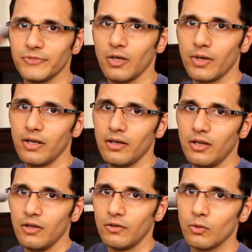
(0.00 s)
Okay,
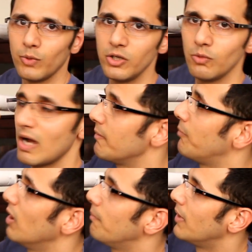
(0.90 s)
so when you have a
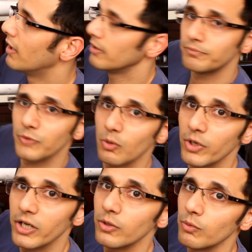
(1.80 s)
pull-up bar,
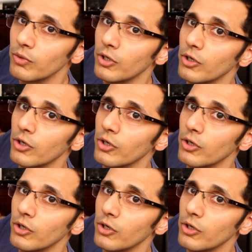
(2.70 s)
what do?